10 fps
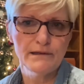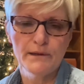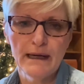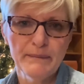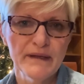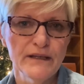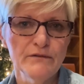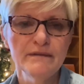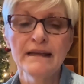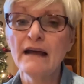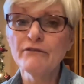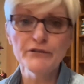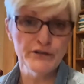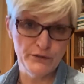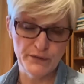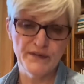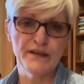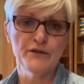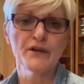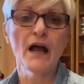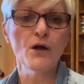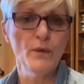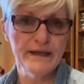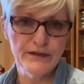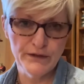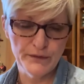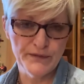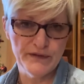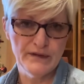crap that you never use that you're not going to use